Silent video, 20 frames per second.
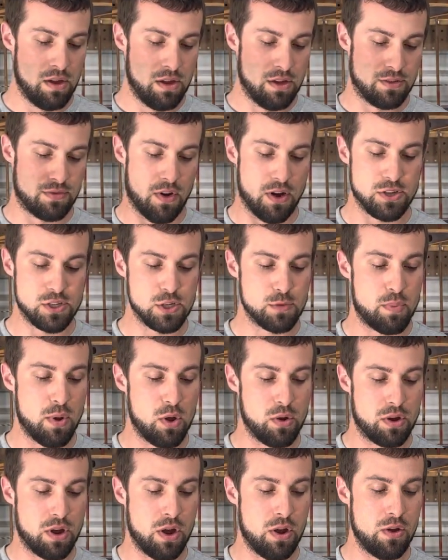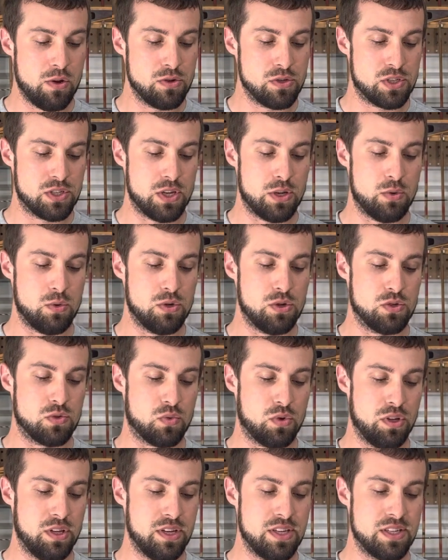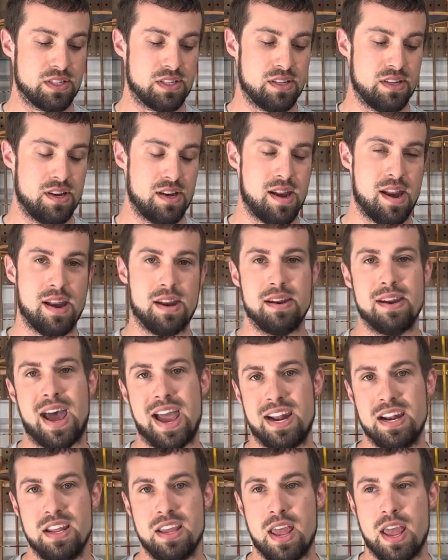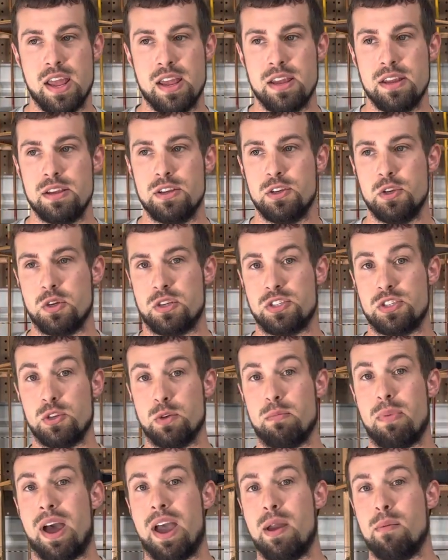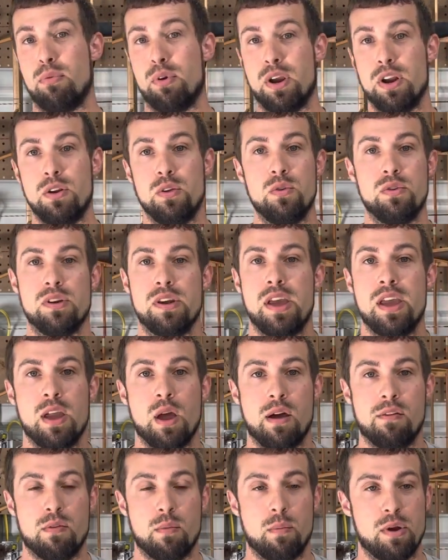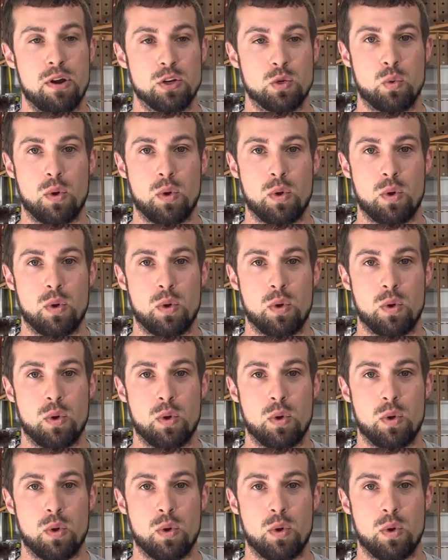as far as this bow goes, it was released in '98. You can still buy it brand new today off of Bear's